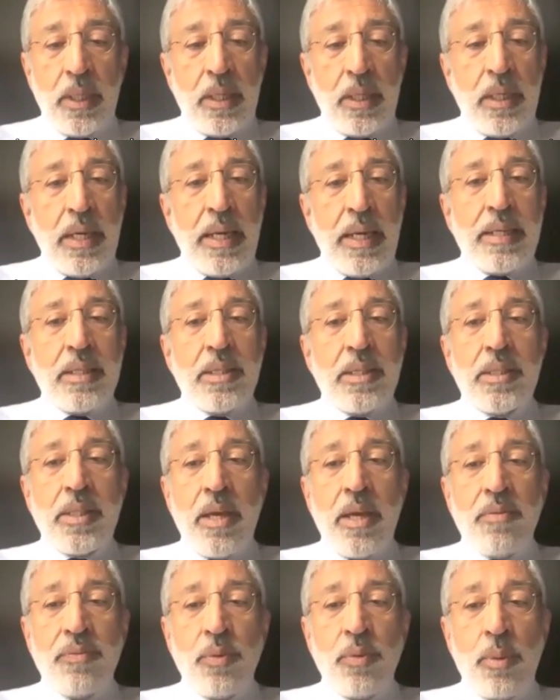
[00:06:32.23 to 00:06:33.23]
It is
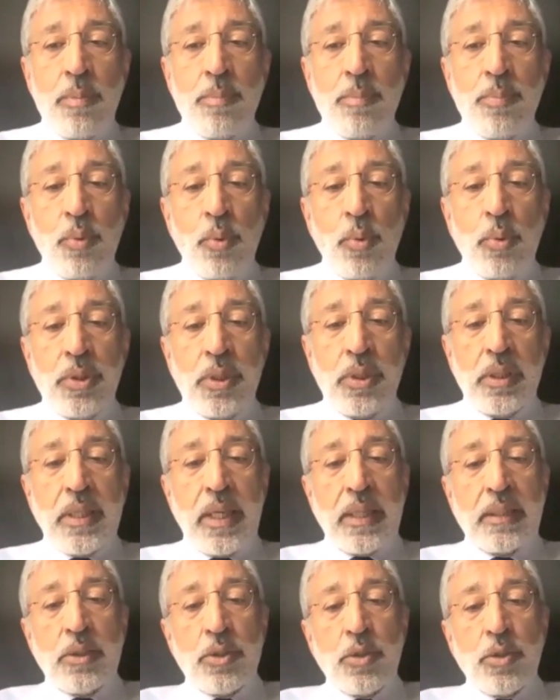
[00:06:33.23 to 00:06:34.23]
therefore important
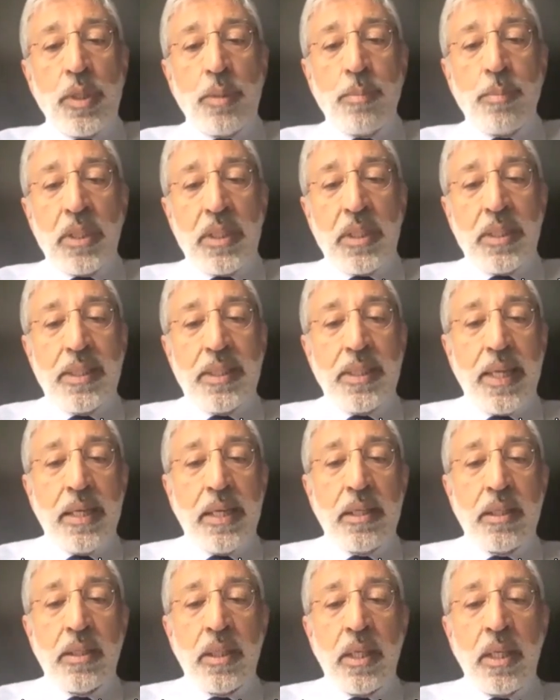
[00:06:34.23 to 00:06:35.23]
that the treatment is
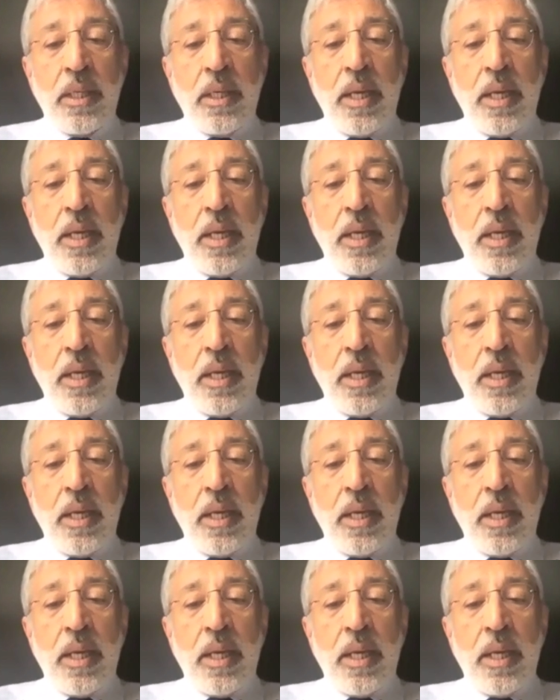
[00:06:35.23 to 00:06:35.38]
taken